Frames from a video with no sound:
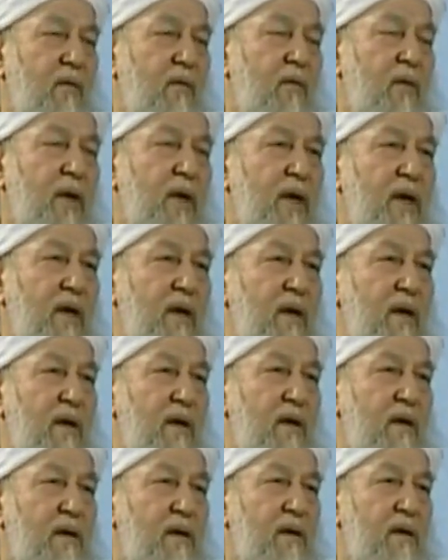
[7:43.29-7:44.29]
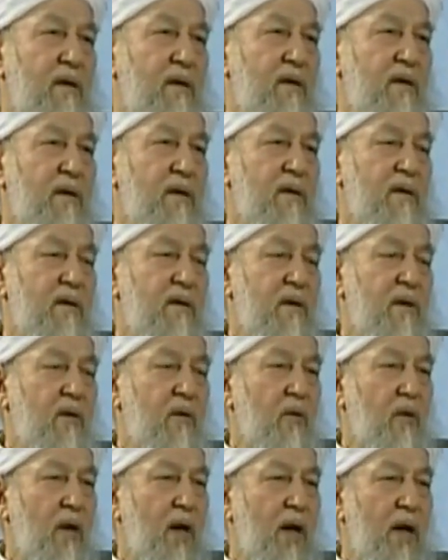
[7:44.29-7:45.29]
where the
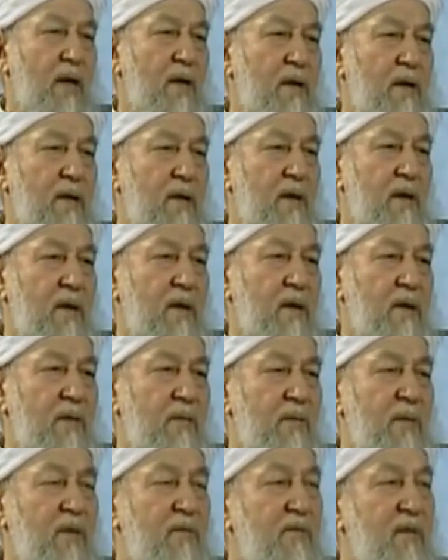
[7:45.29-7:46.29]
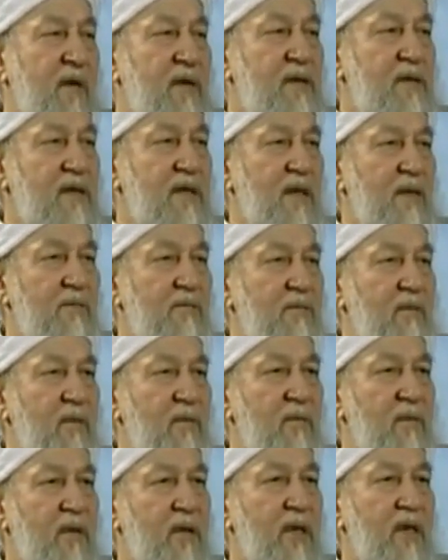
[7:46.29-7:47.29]
Quran prevents them
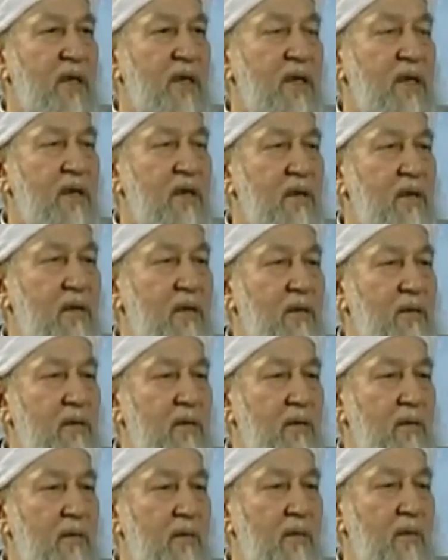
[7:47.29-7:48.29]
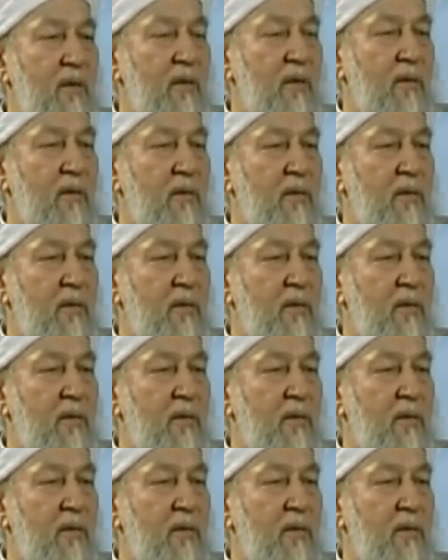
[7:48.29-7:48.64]
from taking uh,